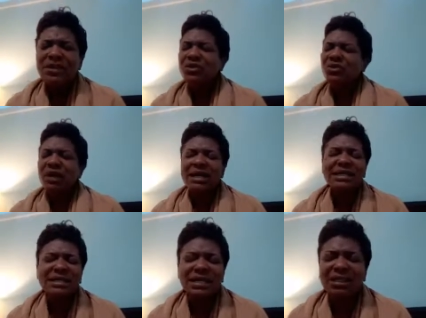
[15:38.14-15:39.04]
to
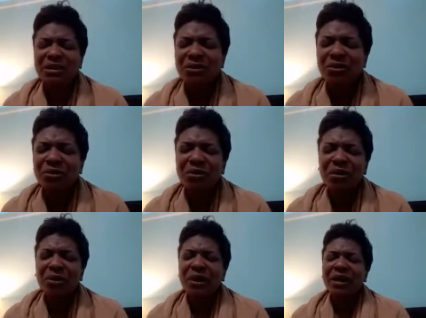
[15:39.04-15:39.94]
rest in you when
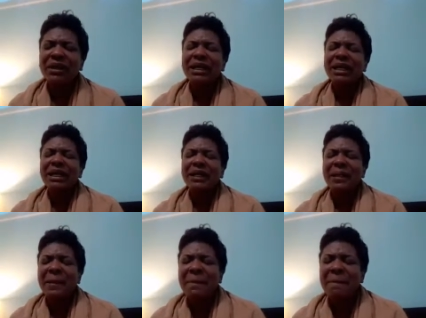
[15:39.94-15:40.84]
we're weary
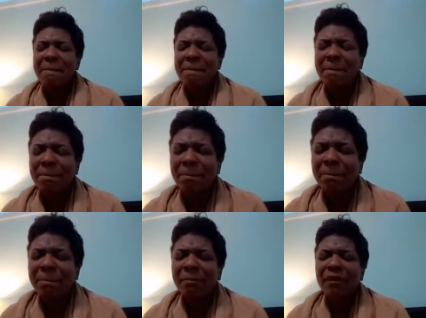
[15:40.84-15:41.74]

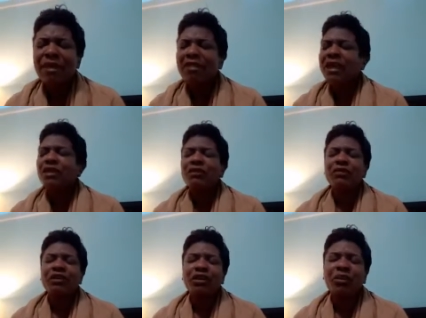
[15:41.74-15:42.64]
I thank you
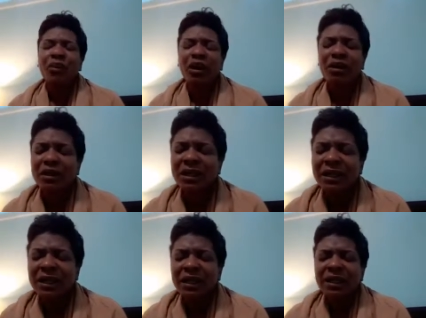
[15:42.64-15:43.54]
for your word.
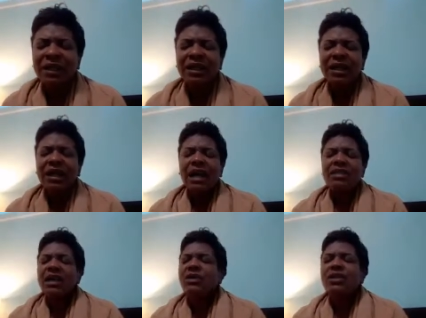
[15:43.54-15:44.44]
I
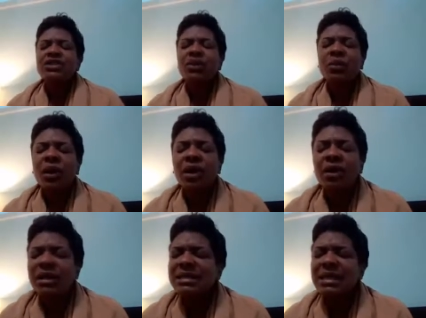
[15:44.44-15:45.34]
thank you that your
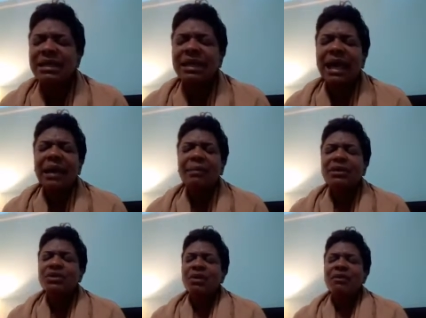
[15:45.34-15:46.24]
word is a lamp
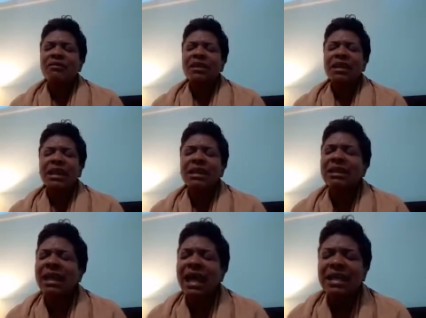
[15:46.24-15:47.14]
unto our feet and a
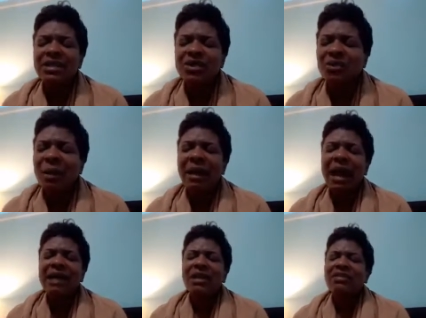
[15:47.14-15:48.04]
light unto our
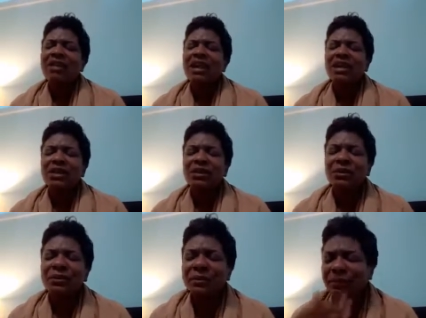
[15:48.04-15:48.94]
path. I thank
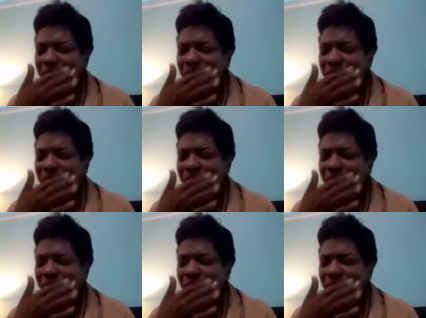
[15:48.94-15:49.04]
you